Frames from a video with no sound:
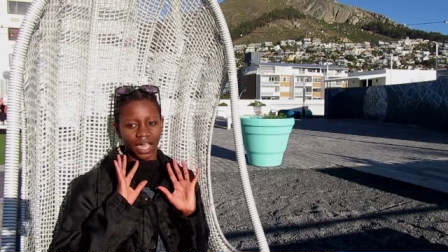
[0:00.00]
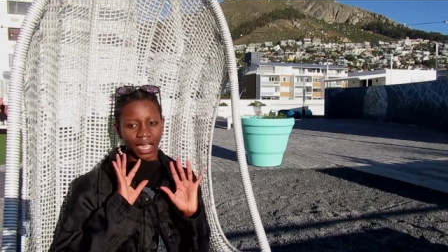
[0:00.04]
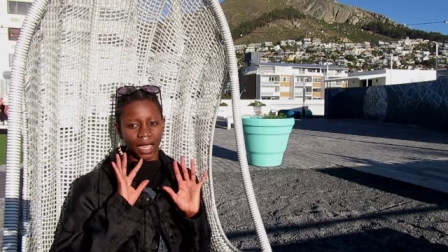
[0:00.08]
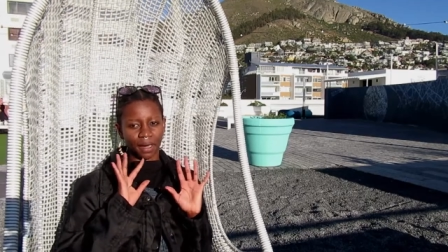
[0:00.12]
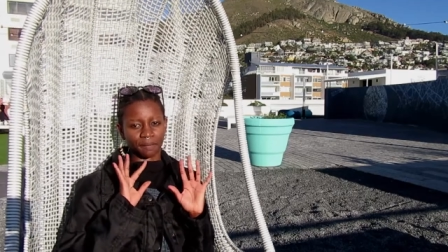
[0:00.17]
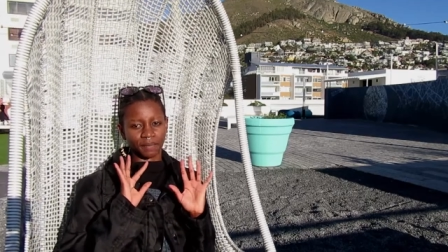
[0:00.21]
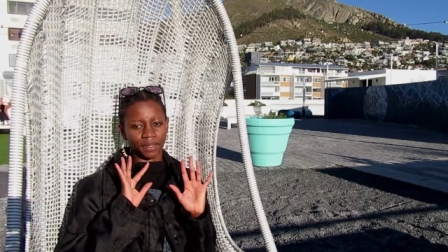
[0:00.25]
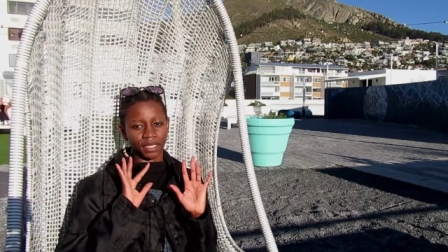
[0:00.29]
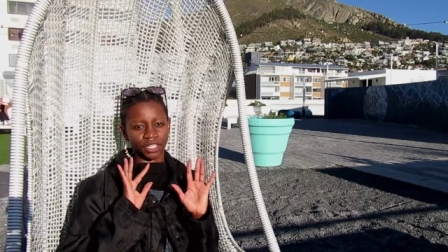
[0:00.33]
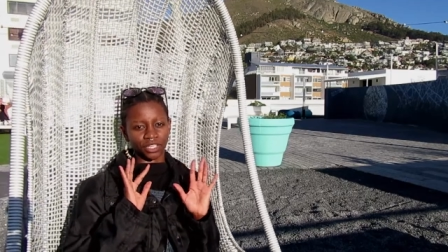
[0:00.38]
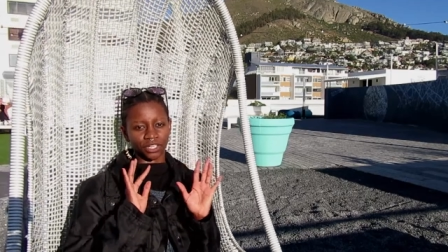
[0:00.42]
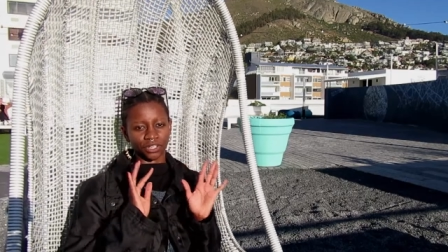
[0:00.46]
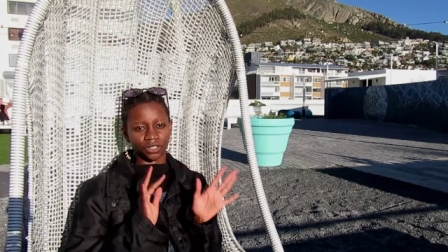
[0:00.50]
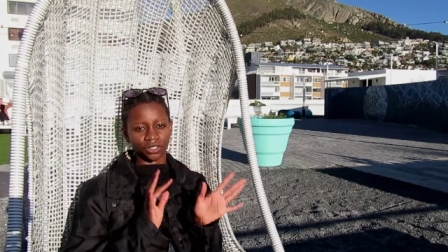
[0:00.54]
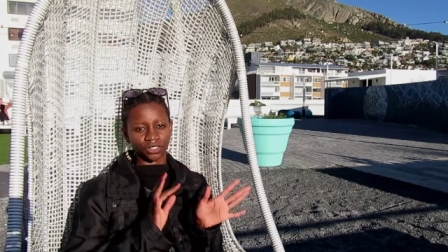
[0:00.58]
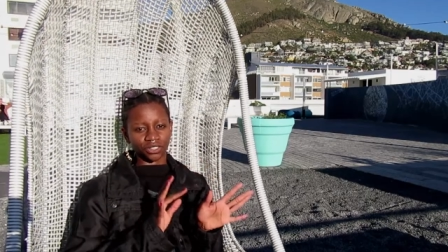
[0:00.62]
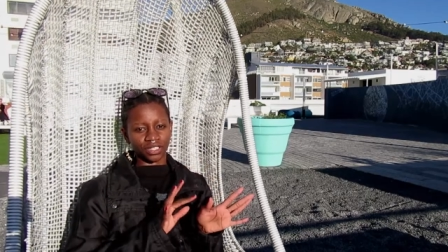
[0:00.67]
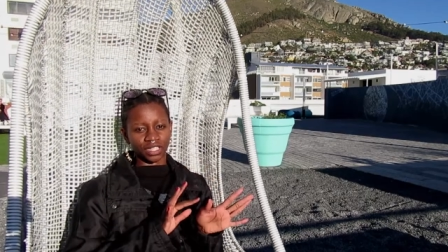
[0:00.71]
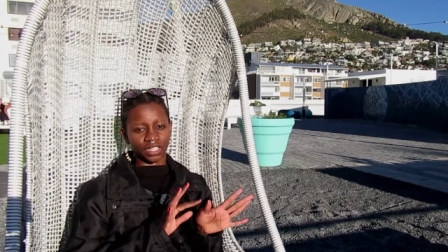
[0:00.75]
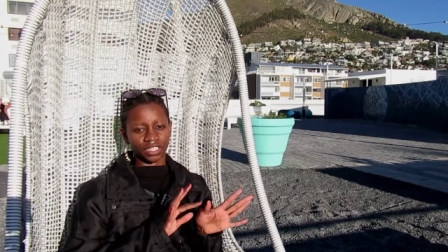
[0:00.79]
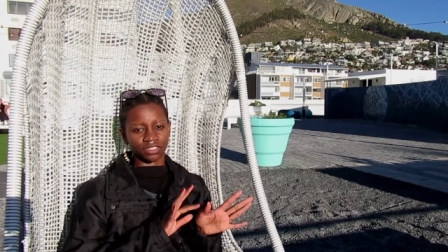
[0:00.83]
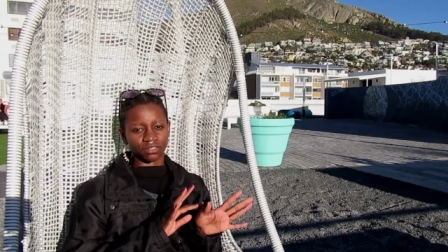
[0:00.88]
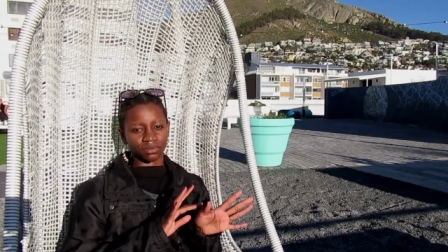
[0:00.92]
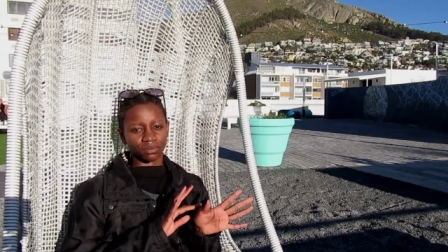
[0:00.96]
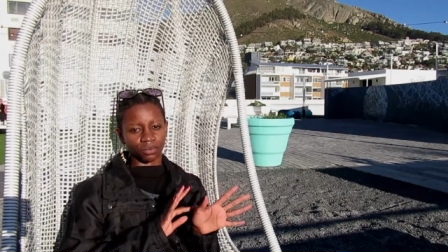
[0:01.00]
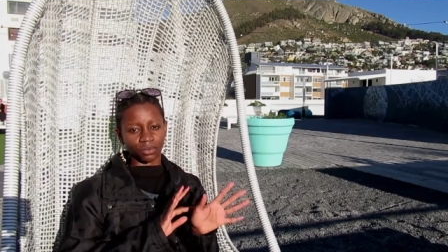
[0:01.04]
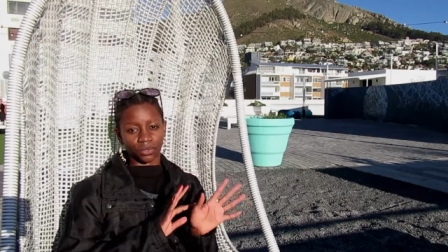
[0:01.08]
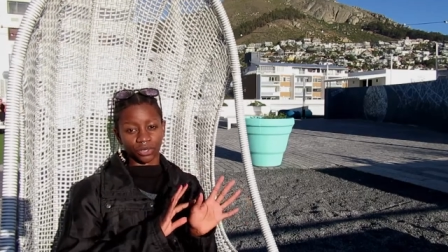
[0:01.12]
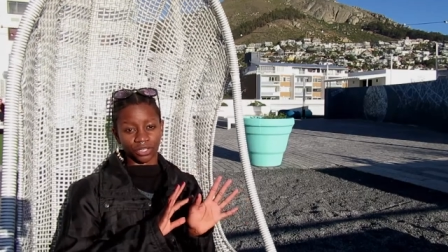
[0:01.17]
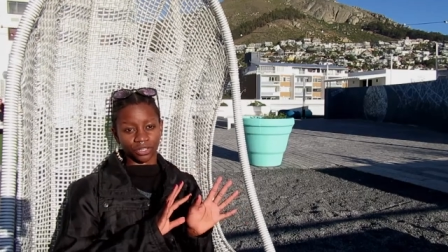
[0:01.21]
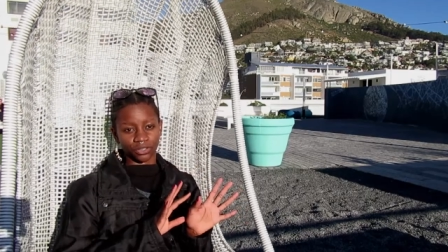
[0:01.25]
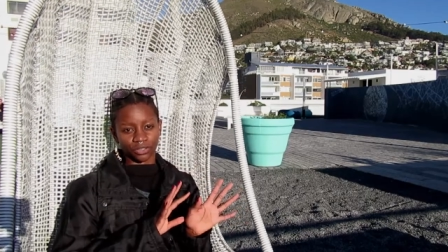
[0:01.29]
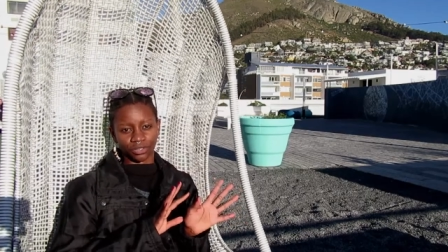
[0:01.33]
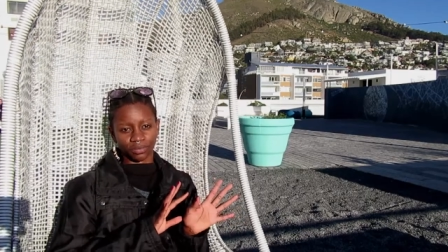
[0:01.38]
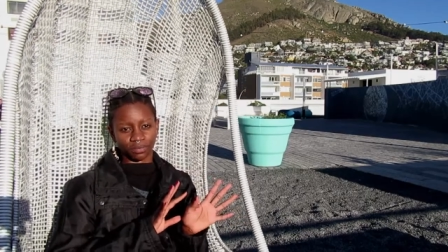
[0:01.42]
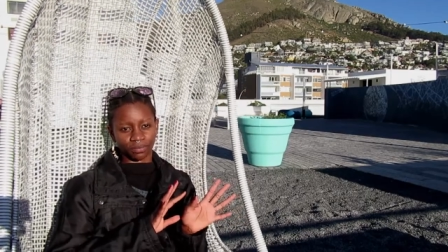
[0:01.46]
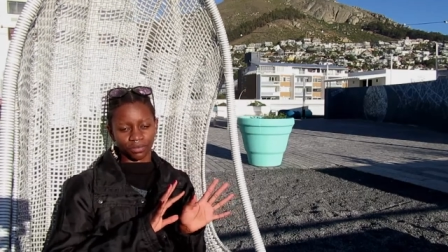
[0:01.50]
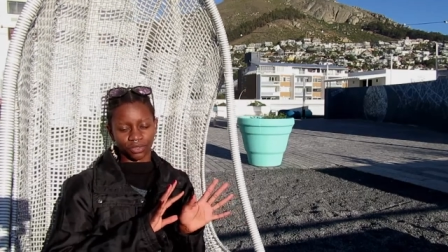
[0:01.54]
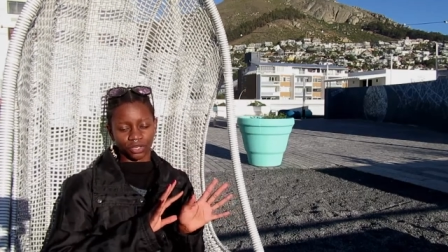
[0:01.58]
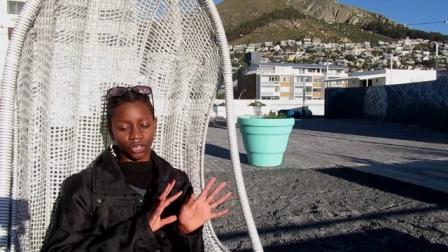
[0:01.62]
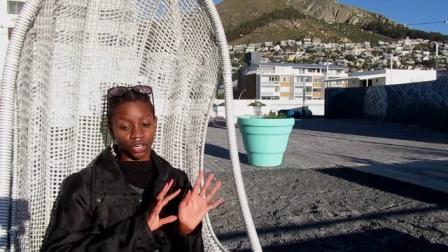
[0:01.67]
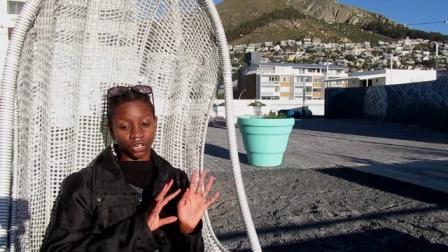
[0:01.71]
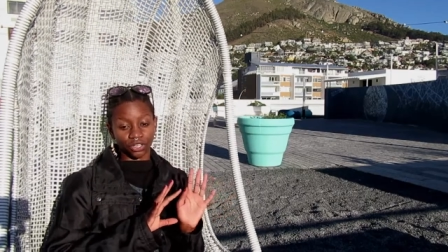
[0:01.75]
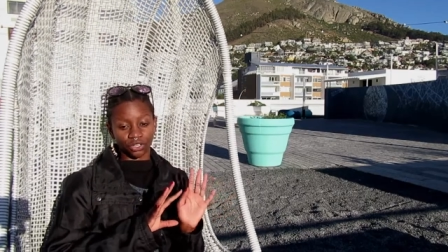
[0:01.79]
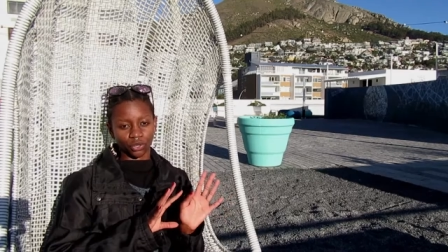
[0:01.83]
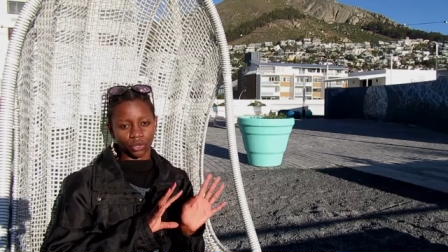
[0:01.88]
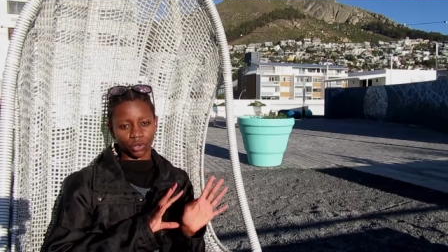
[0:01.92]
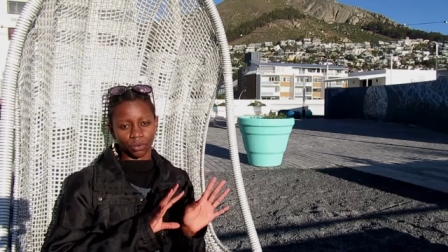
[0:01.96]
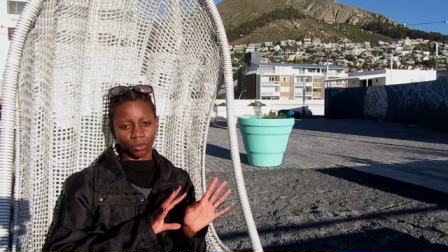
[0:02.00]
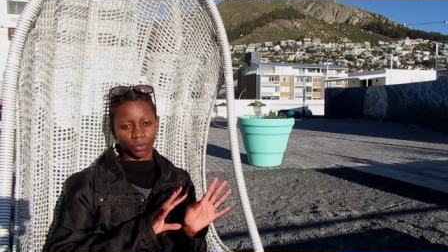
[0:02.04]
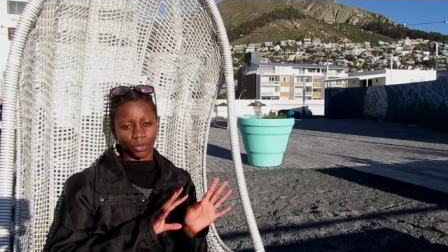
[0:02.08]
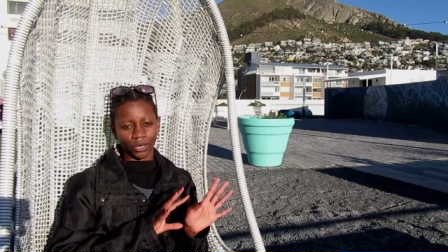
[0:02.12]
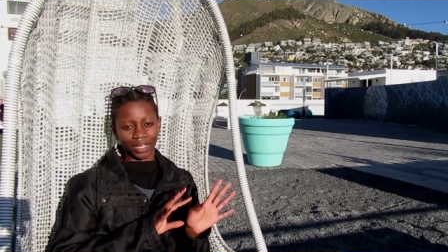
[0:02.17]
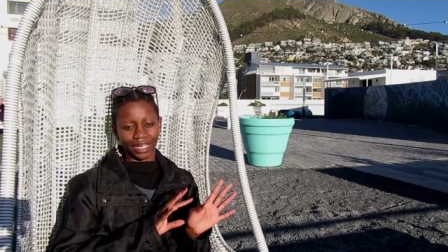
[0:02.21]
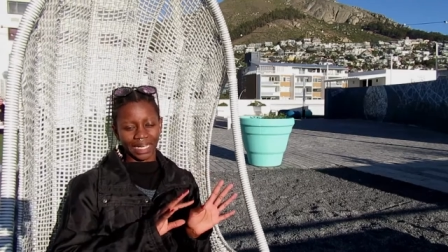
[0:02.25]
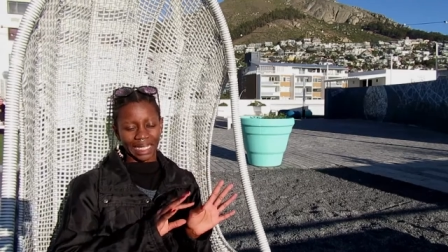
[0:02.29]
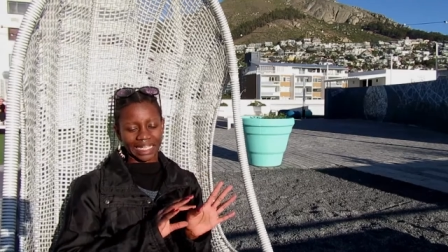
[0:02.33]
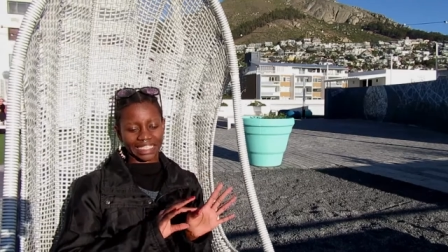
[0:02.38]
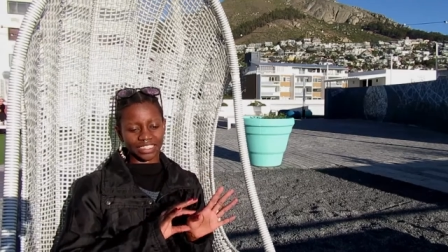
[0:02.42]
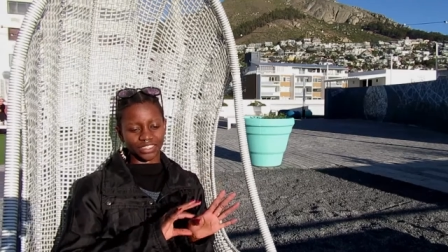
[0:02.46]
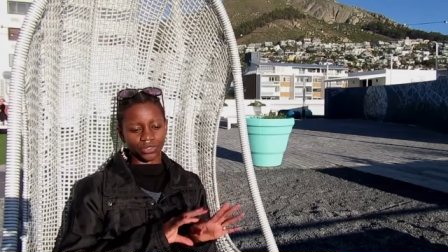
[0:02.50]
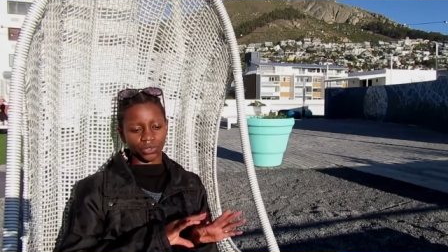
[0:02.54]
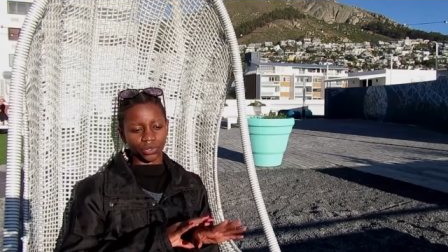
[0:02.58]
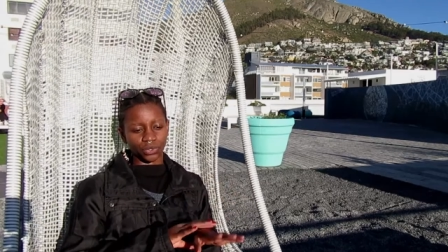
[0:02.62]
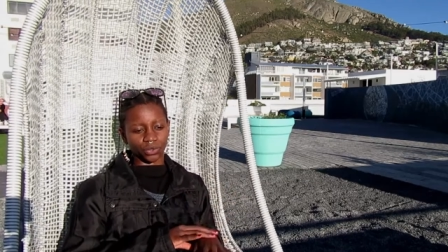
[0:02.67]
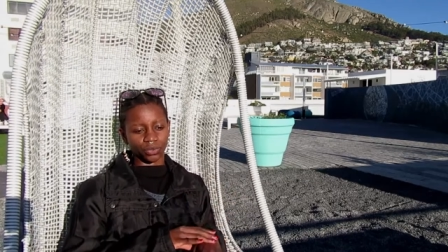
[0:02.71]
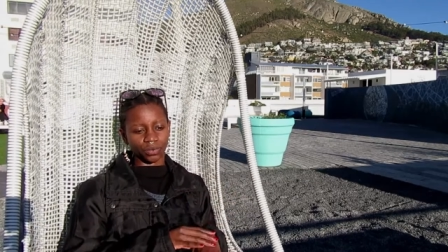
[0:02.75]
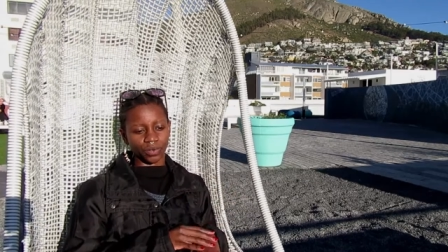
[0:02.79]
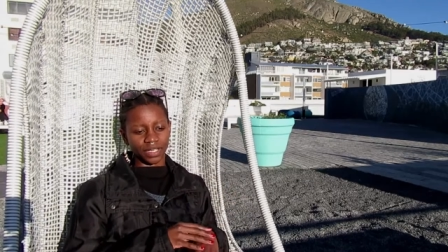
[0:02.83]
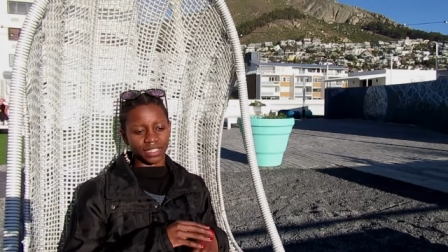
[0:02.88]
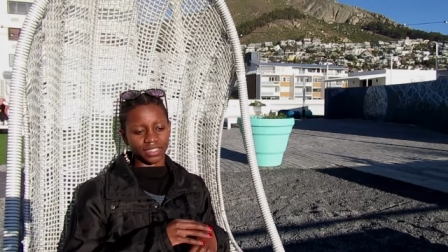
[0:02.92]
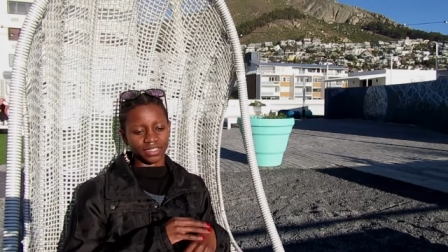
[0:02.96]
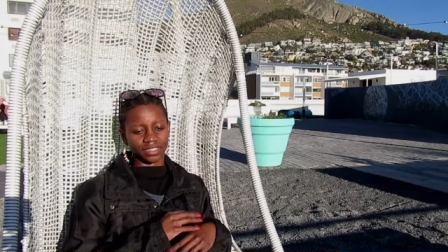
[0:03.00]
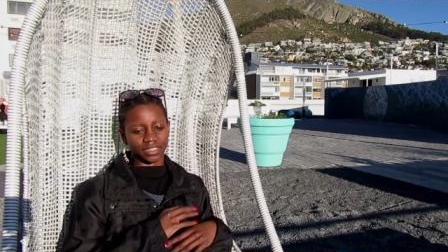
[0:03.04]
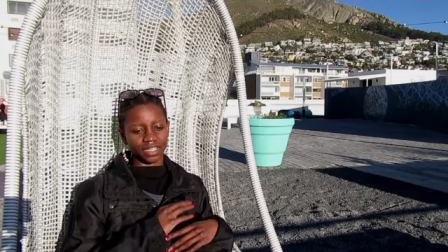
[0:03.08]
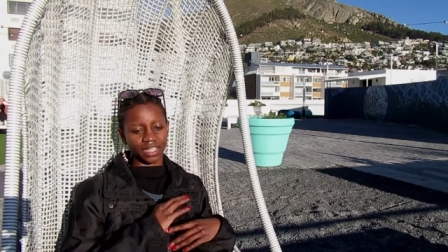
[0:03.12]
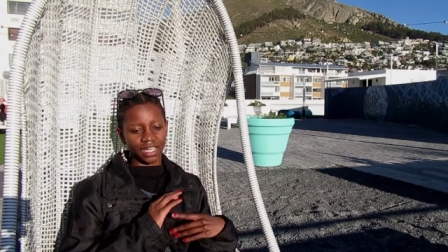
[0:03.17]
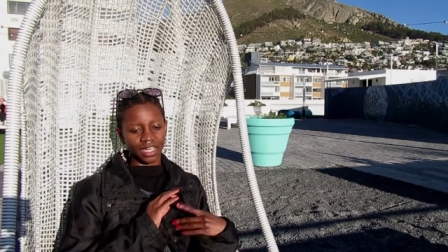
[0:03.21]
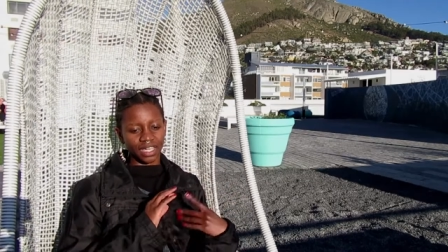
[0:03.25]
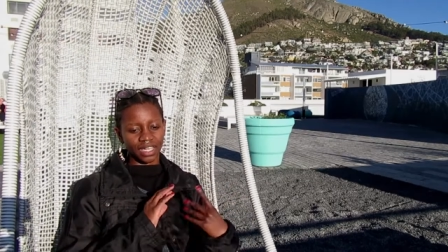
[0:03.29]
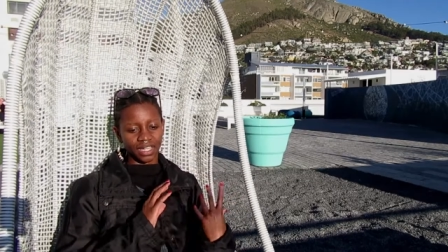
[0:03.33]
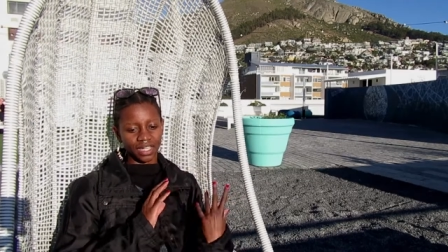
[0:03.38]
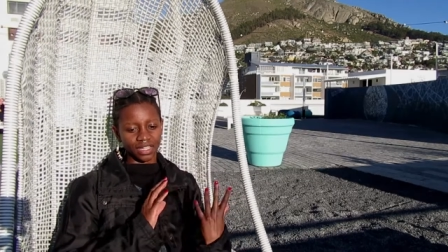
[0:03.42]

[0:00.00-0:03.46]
happy girl or boy next door ones.